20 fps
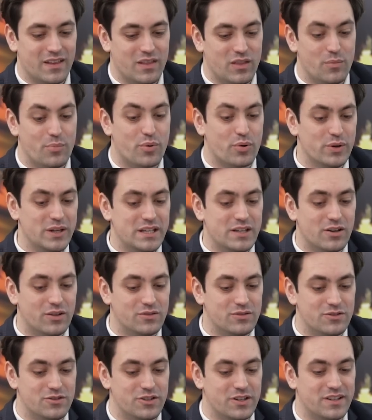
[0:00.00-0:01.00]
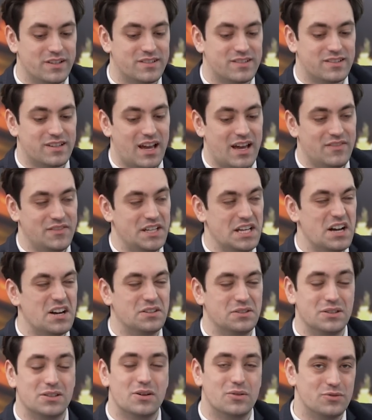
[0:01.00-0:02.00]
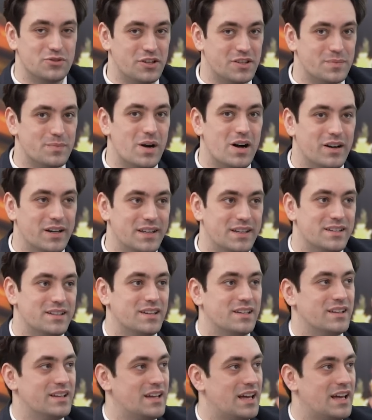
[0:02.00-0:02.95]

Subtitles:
the pre-conscious, and the unconscious mind.